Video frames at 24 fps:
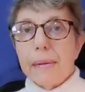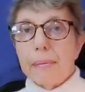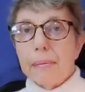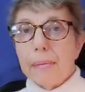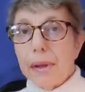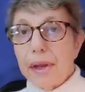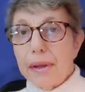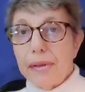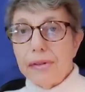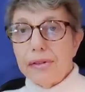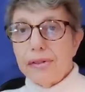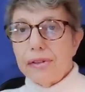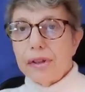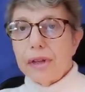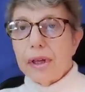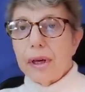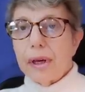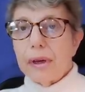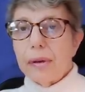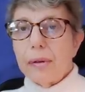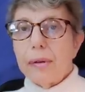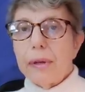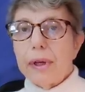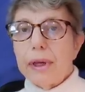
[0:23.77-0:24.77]
Months
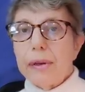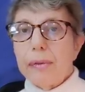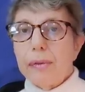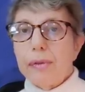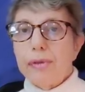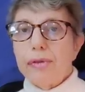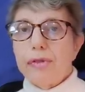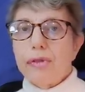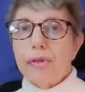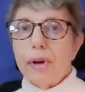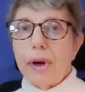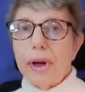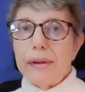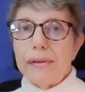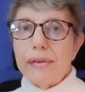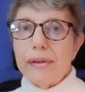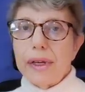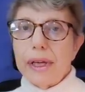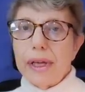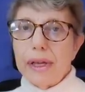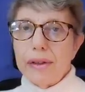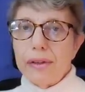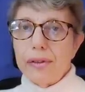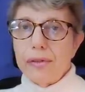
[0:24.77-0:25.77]
ago, he was
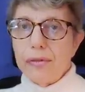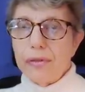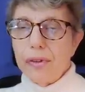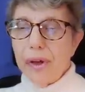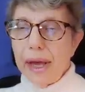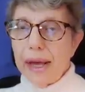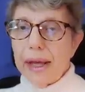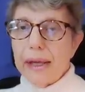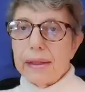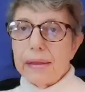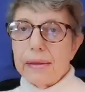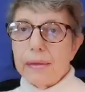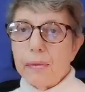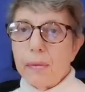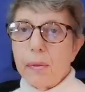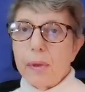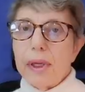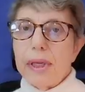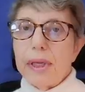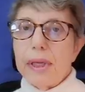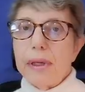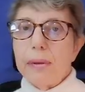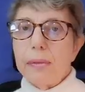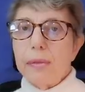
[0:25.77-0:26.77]
driving his van
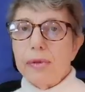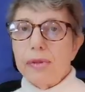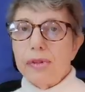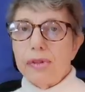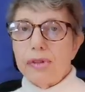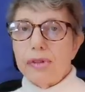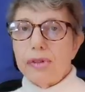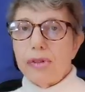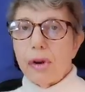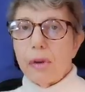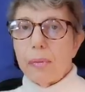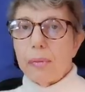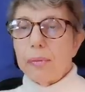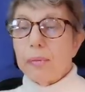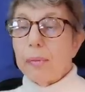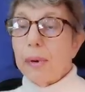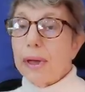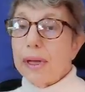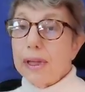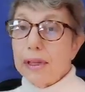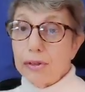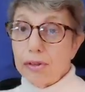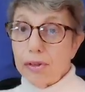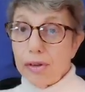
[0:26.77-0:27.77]
when he was stopped
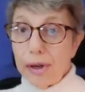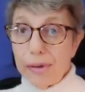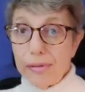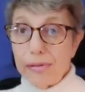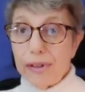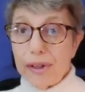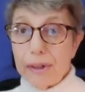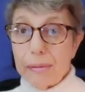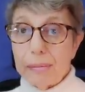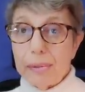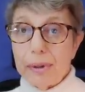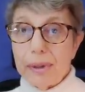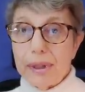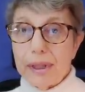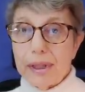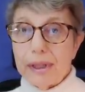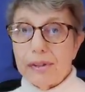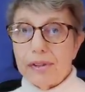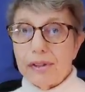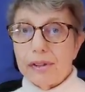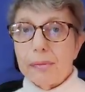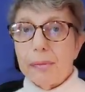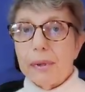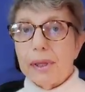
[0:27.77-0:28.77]
by a traffic
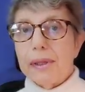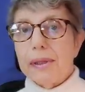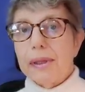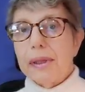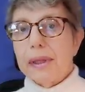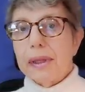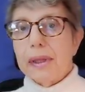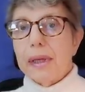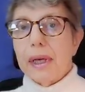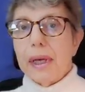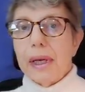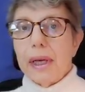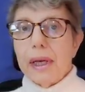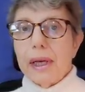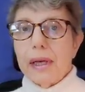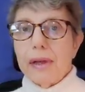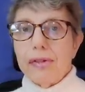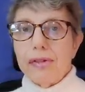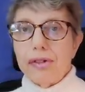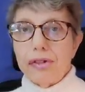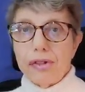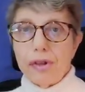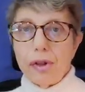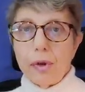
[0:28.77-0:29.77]
policeman,
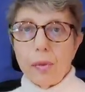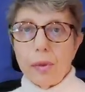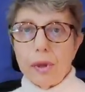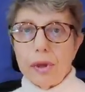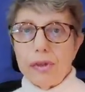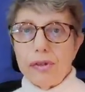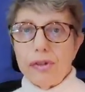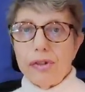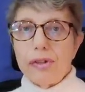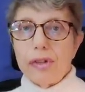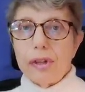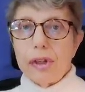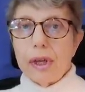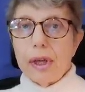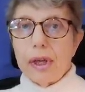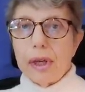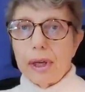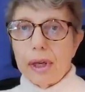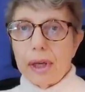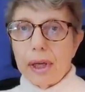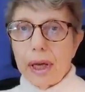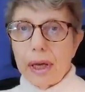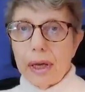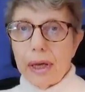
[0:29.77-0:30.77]
Stuart
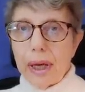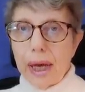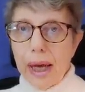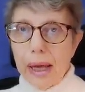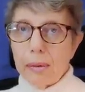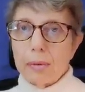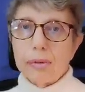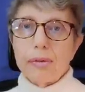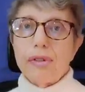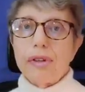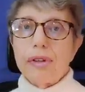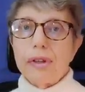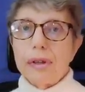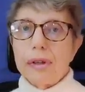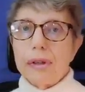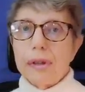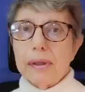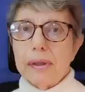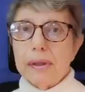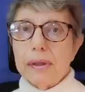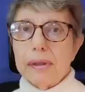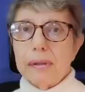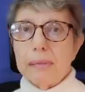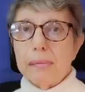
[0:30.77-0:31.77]
Outen
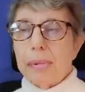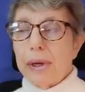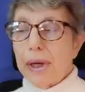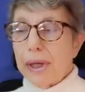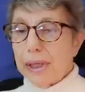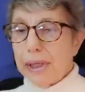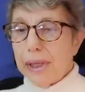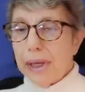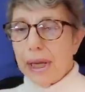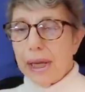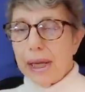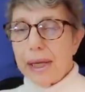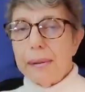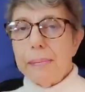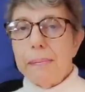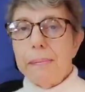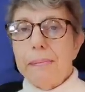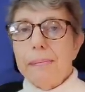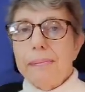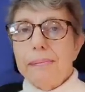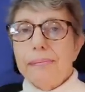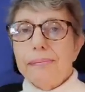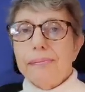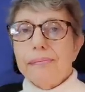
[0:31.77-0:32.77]
by
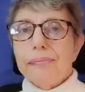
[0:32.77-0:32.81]
name.